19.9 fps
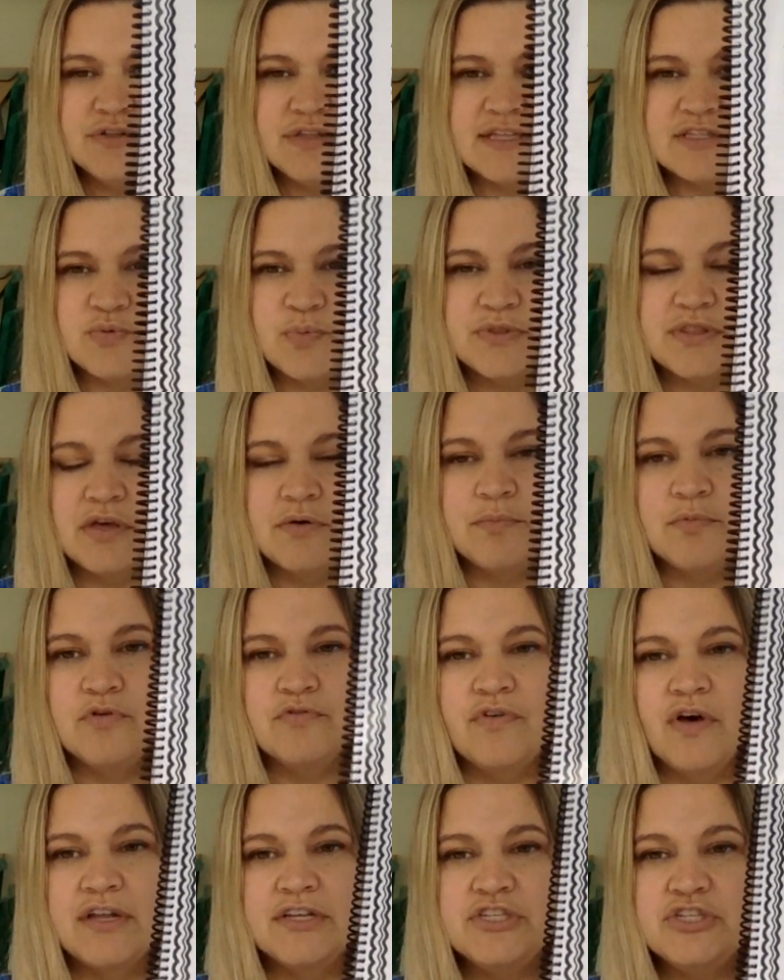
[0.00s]
That's what they'll
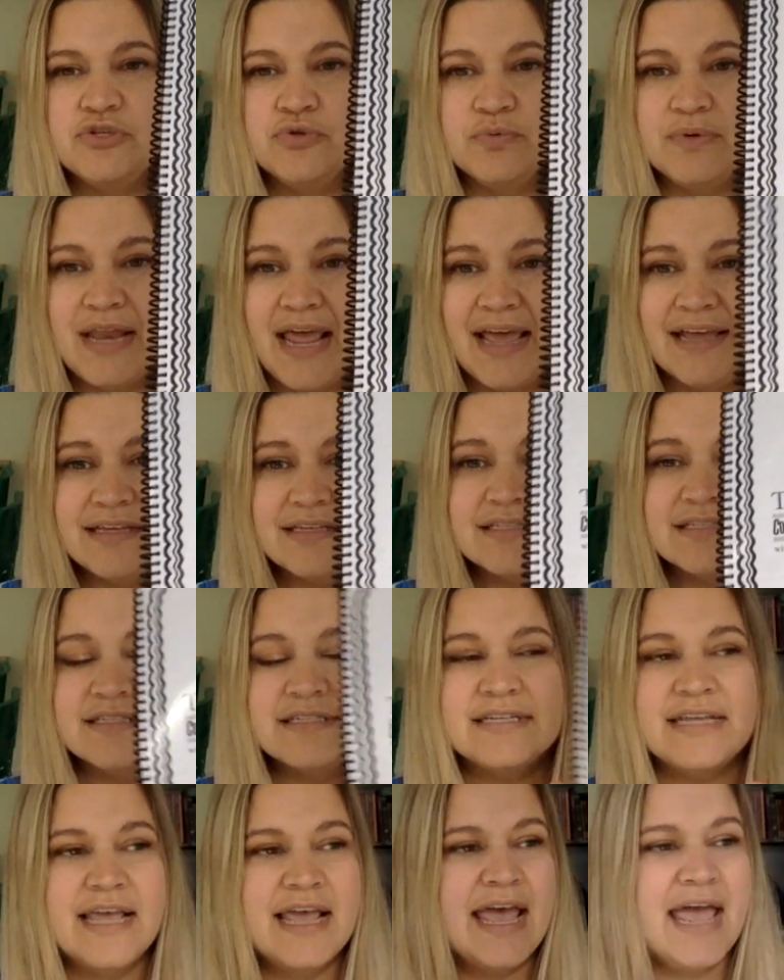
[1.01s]
move on to
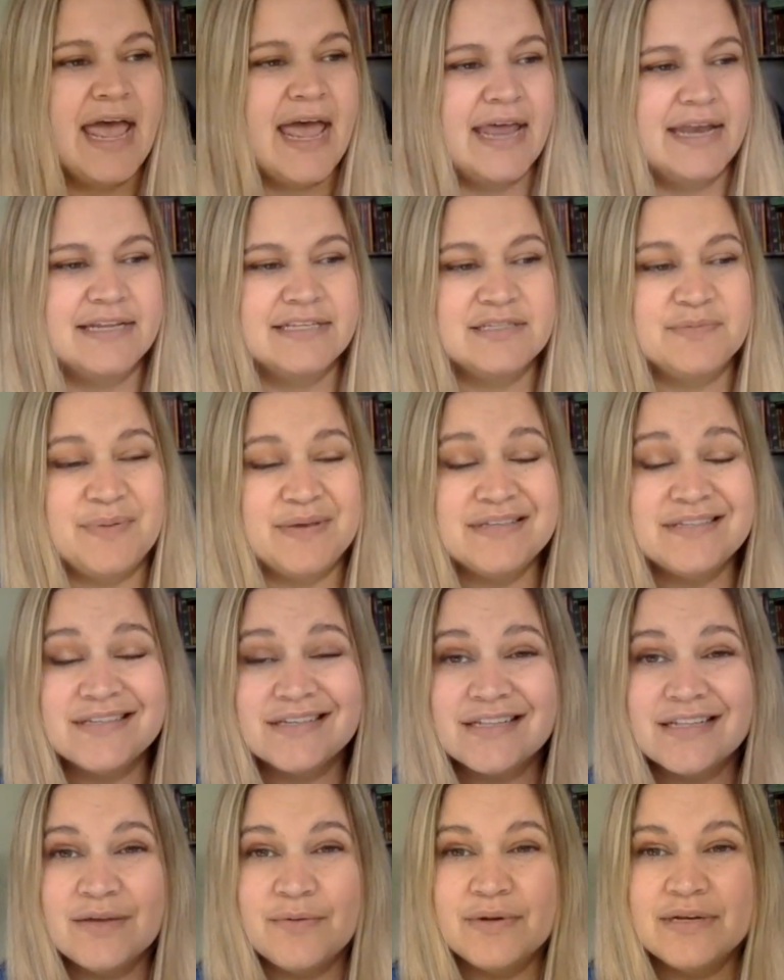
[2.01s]
next. And it's
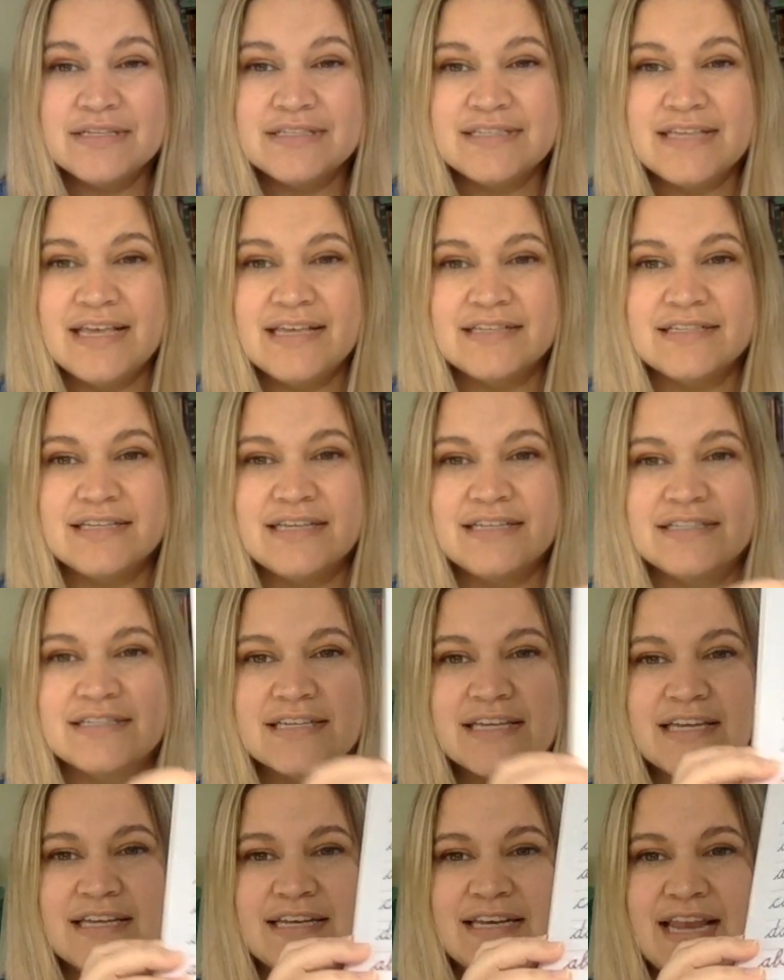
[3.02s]
basically what it says. It's
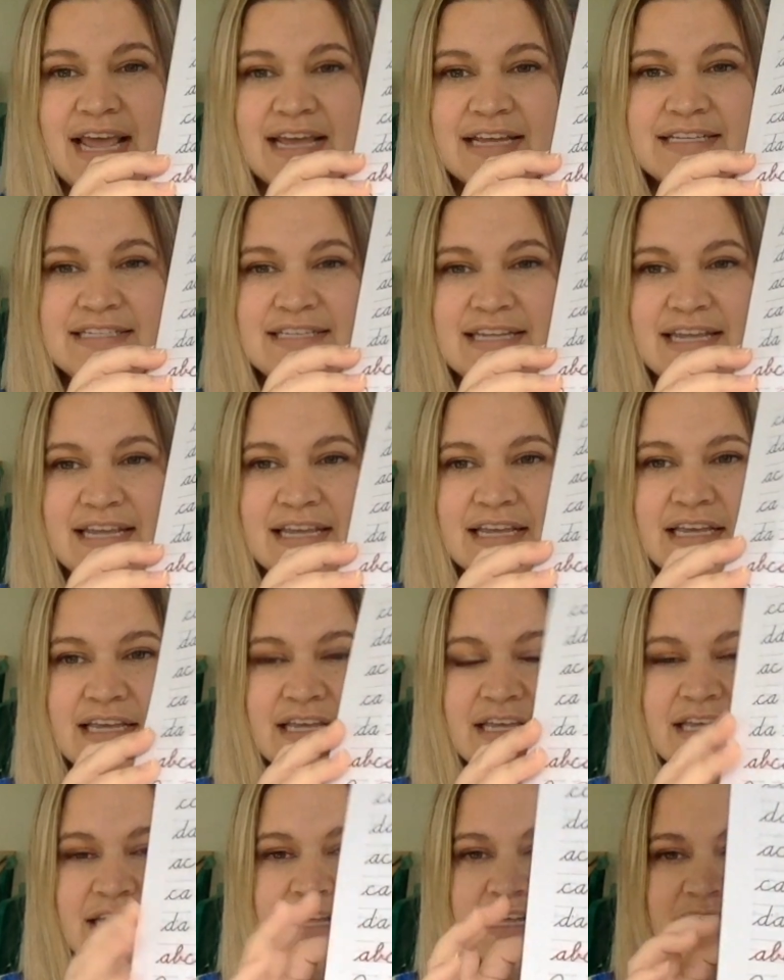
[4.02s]
connecting
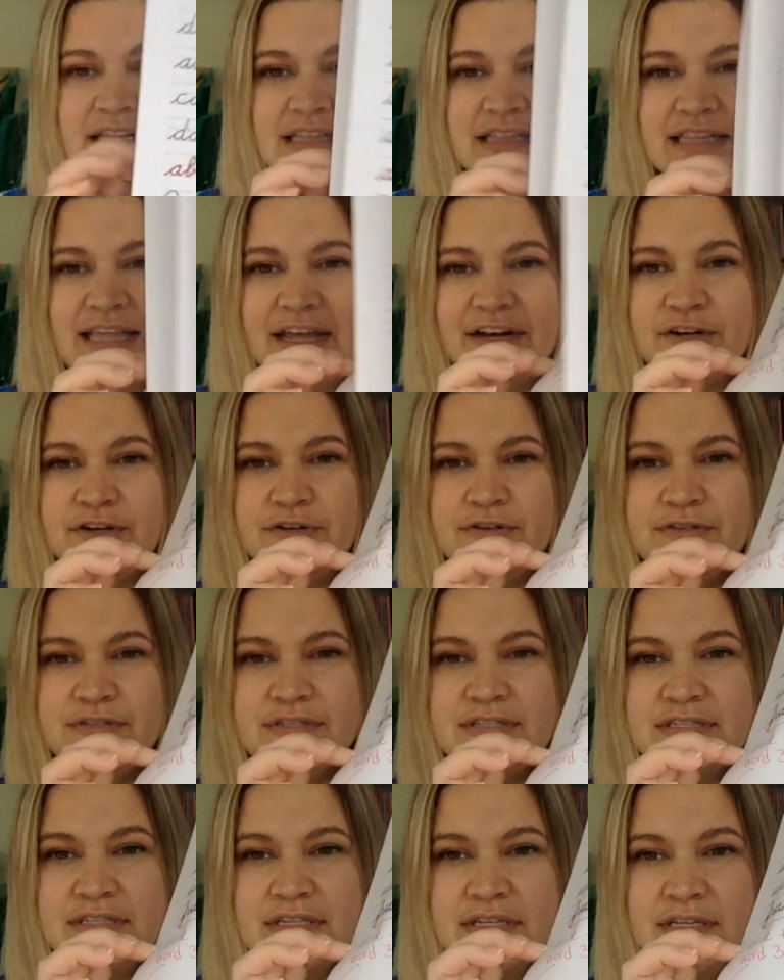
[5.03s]

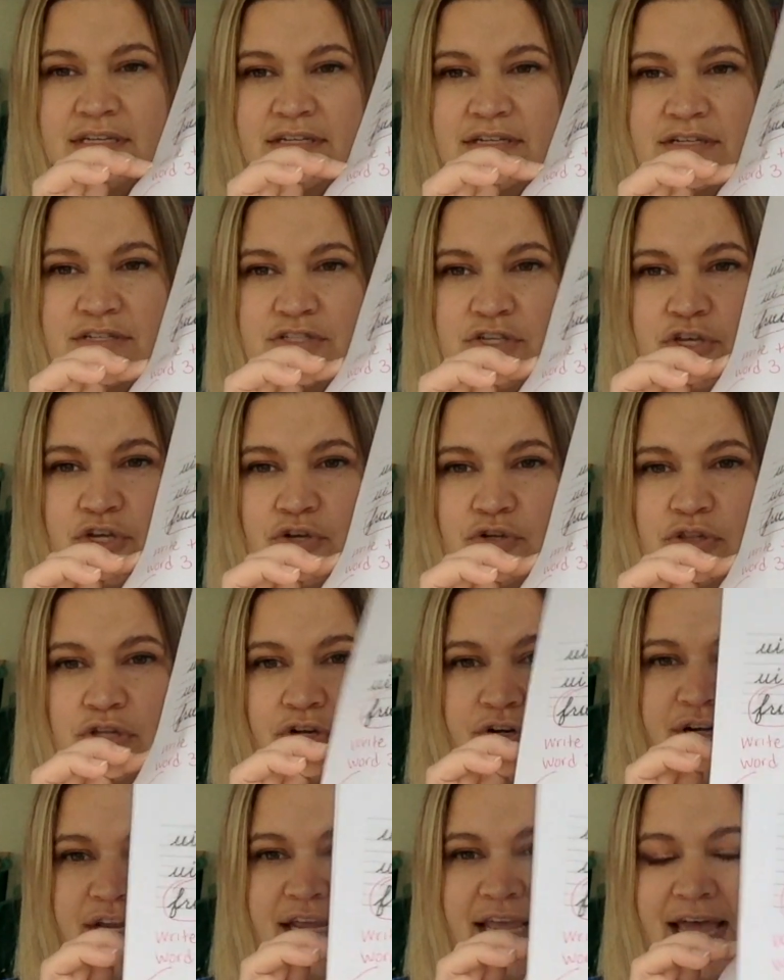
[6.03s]
letters. So you're
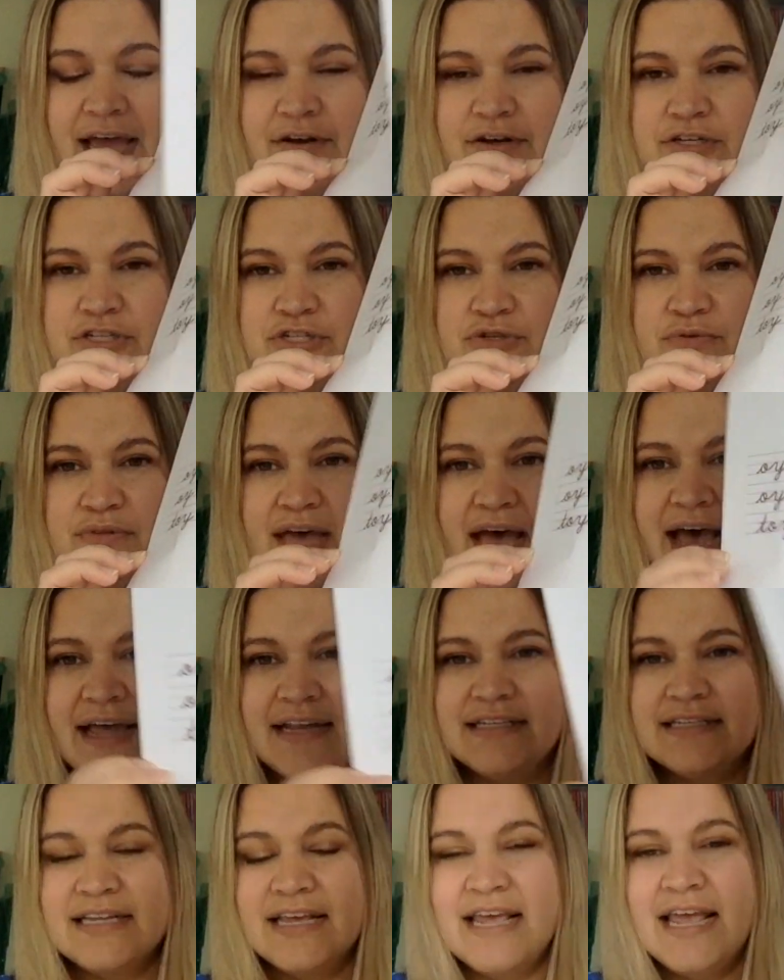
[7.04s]
learning how to do
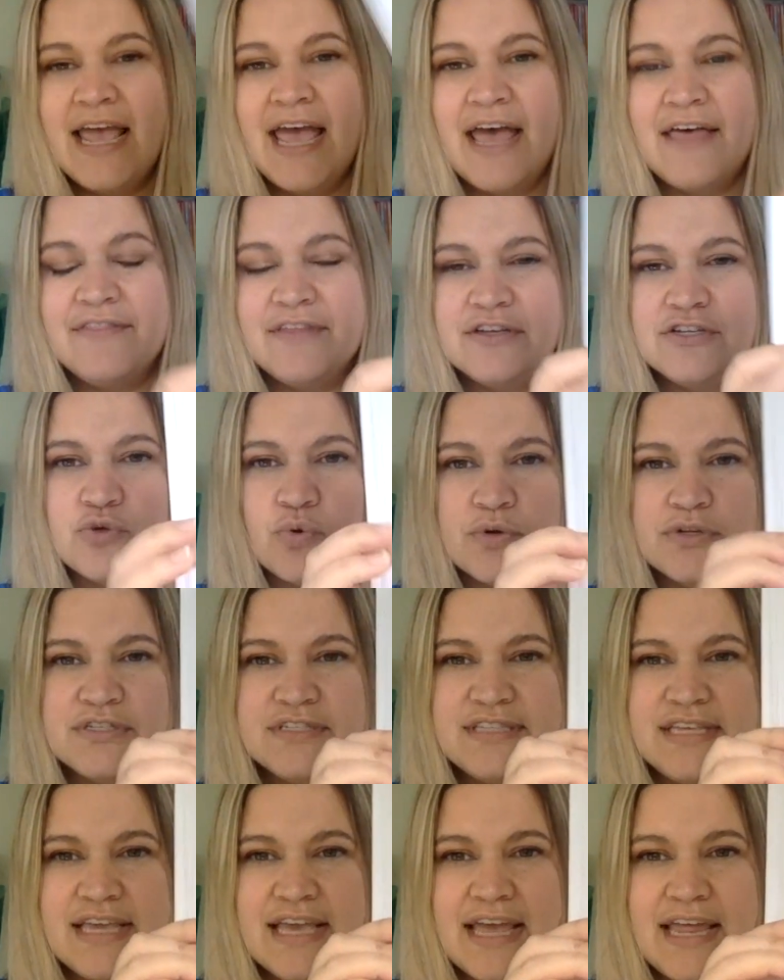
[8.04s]
that. And then towards
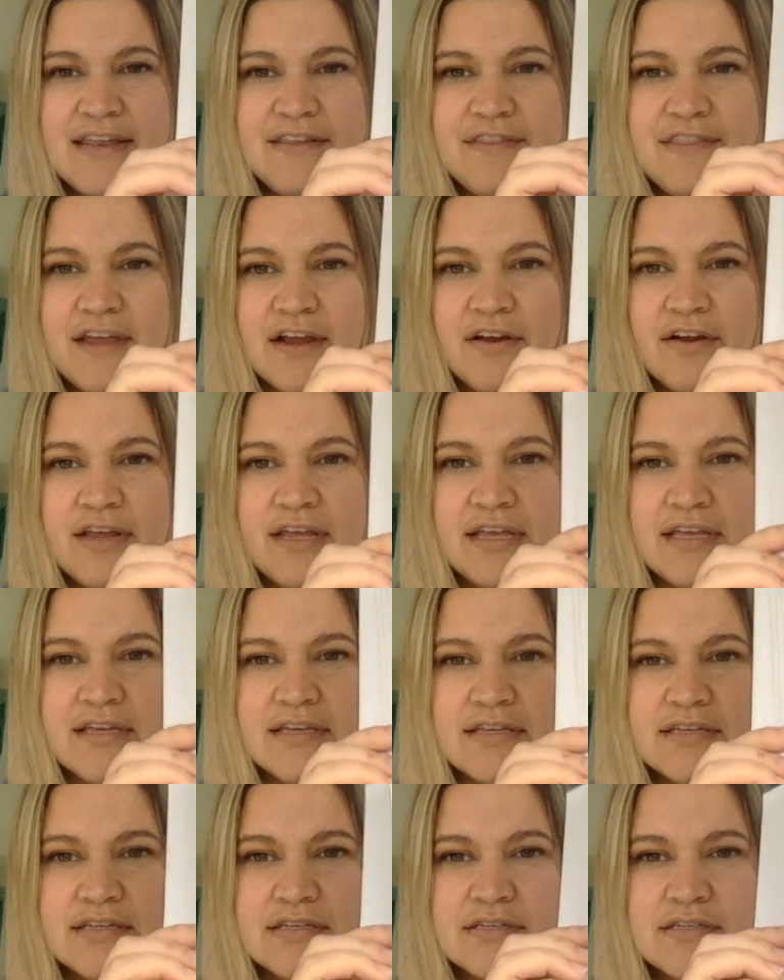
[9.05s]
the end, there
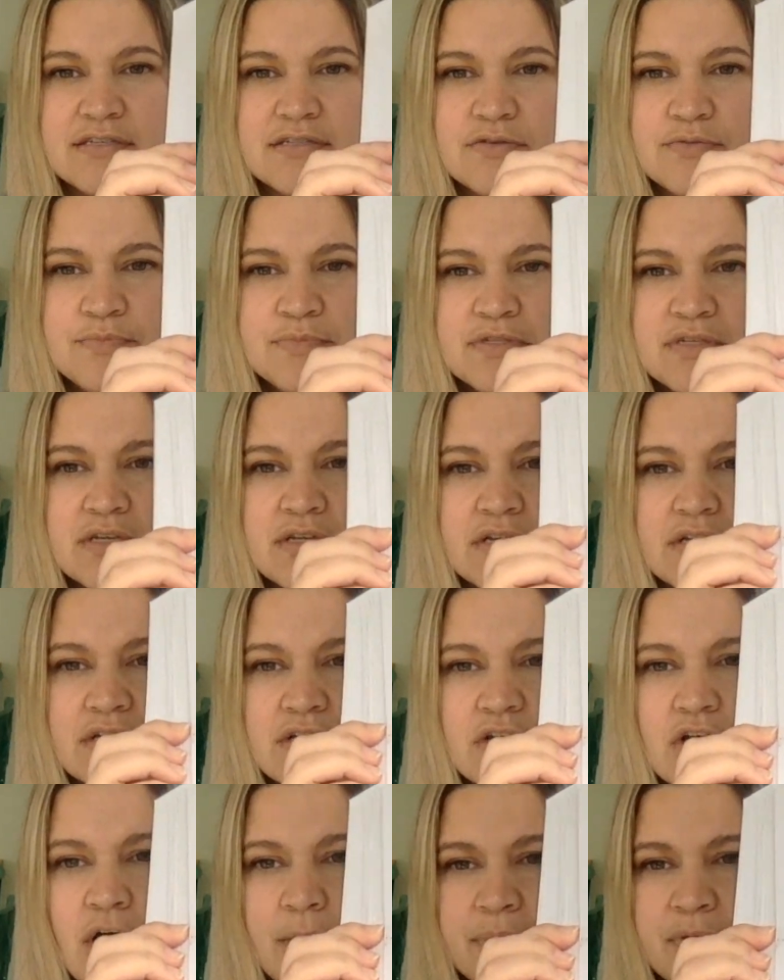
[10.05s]
is
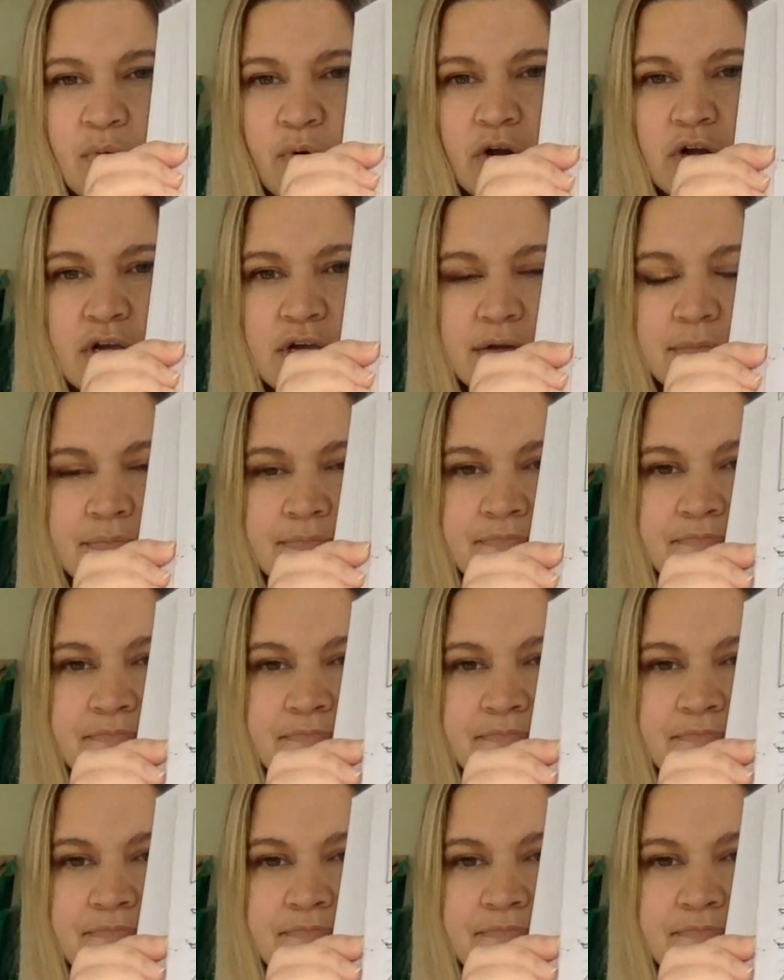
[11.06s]
copywork.